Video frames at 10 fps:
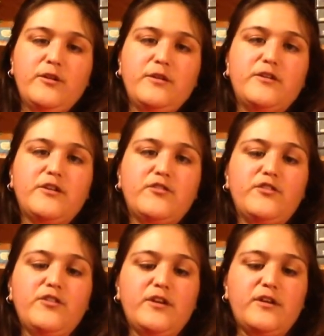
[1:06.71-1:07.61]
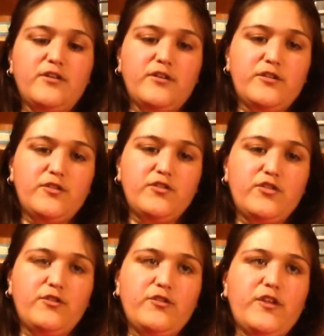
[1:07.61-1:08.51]
You can
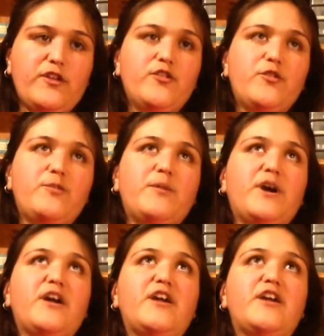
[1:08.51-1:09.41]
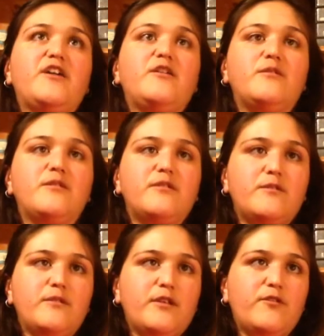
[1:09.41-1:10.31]
do this by
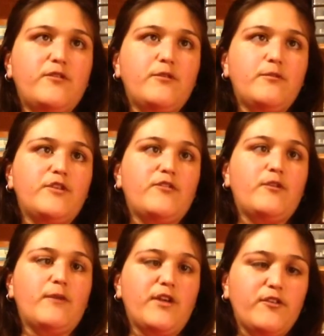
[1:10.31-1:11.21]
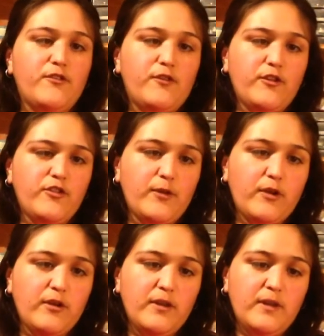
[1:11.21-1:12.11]
a few different ways. First of
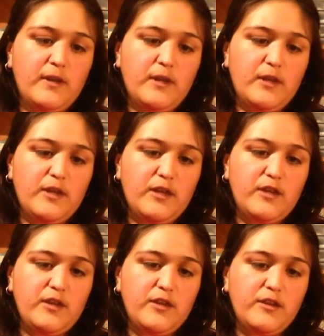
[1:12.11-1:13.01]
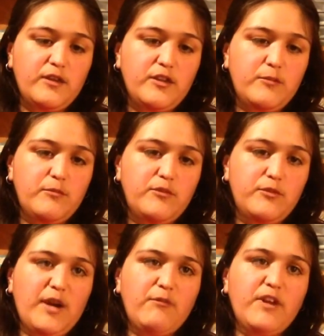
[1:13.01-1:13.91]
all, you
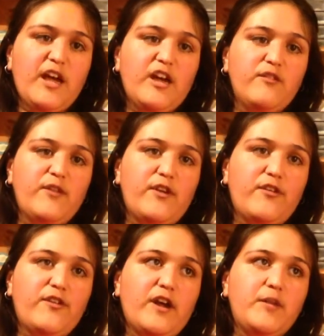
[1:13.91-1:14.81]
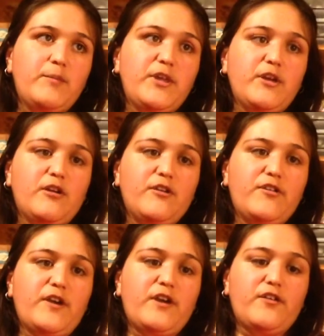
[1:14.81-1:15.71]
might want to have a sighted peer, a
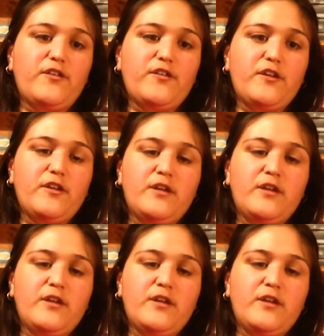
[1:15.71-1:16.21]
sighted assistant,